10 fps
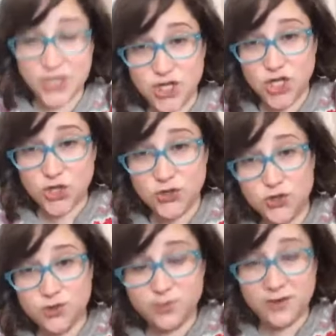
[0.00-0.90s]
a
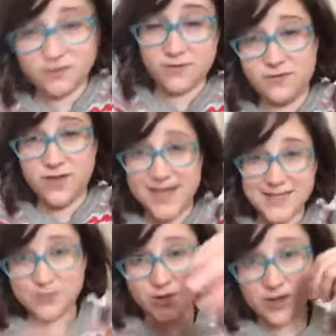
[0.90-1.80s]
huge group of
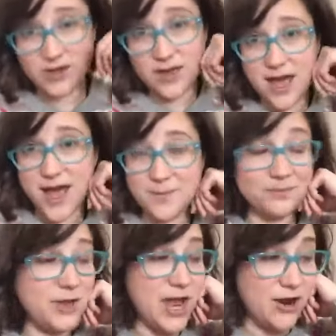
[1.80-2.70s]
Facebook
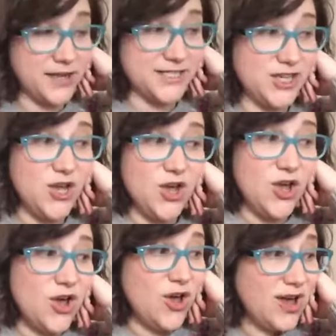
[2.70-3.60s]
parents,
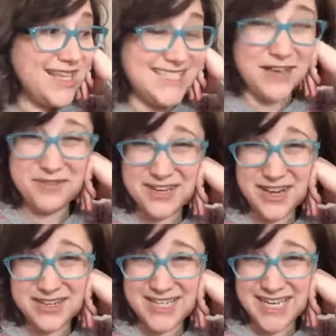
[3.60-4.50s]

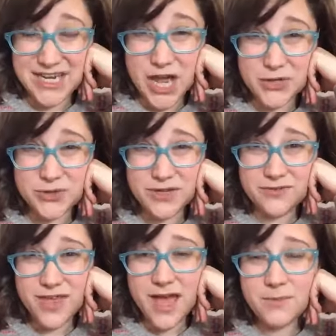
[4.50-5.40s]
1,700
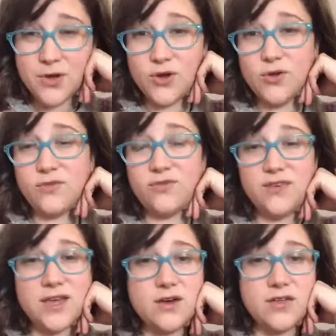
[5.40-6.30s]
of them, who
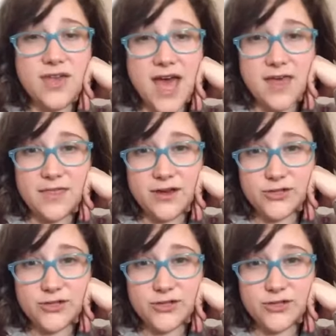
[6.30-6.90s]
feel that their